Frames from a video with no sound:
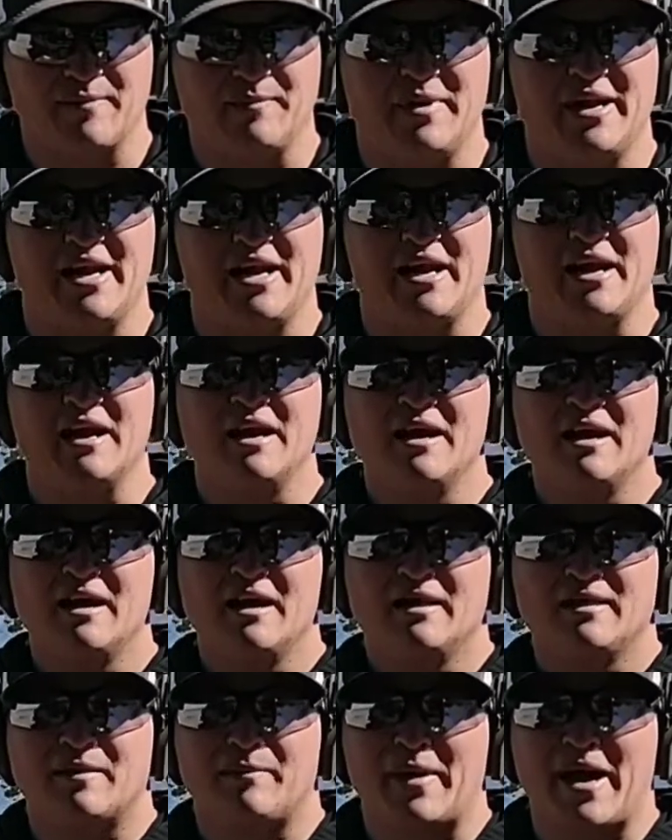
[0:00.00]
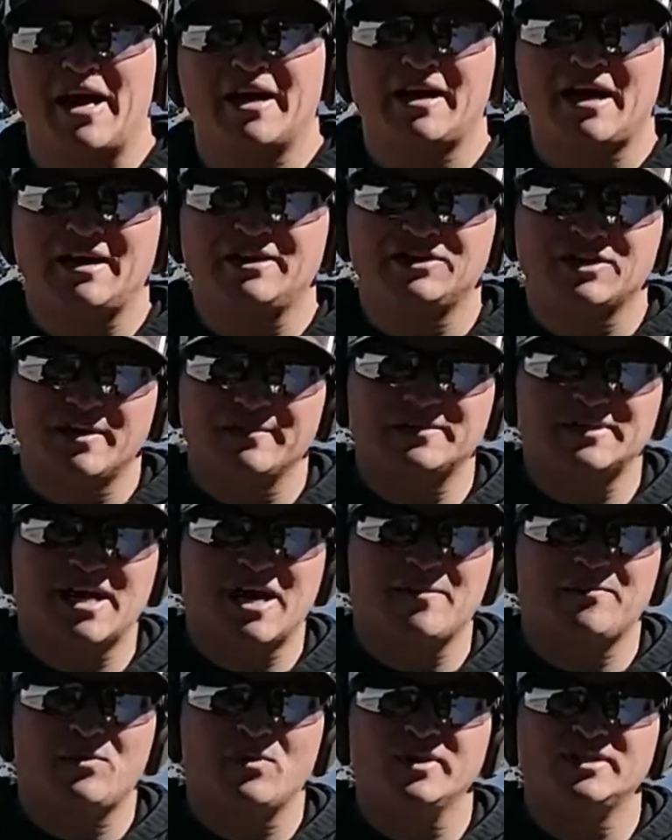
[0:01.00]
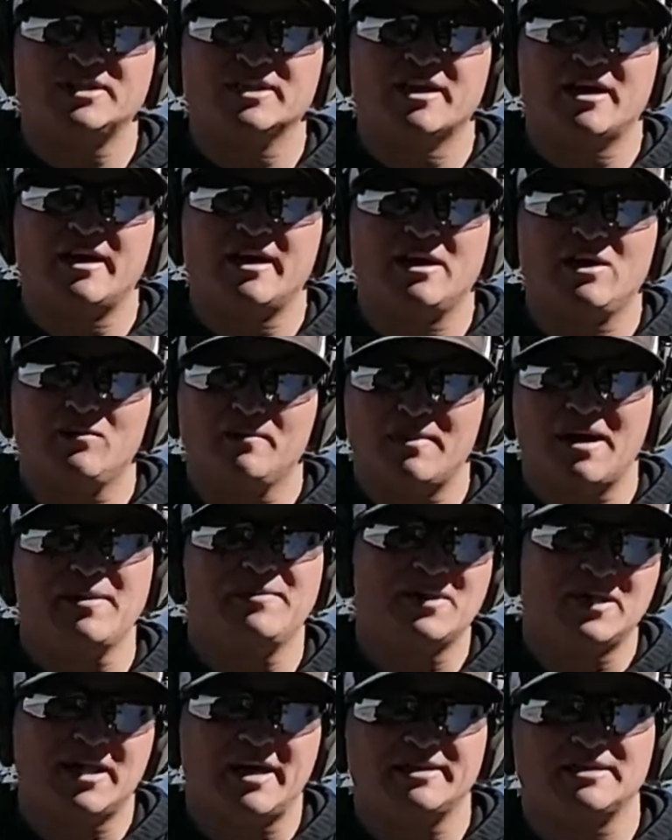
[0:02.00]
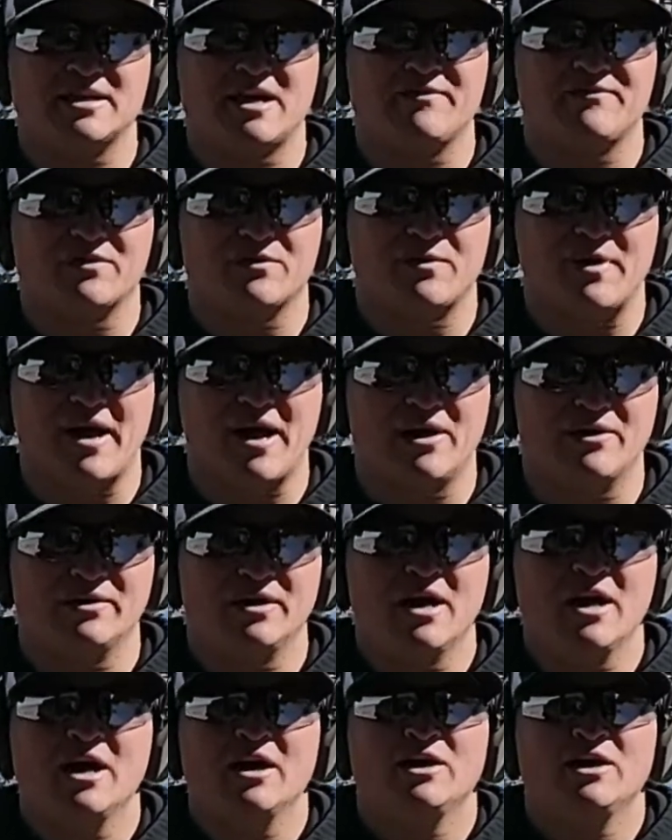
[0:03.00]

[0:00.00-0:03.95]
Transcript: Meaning the bad guy jumps out, points a gun at you, maybe lets off a round.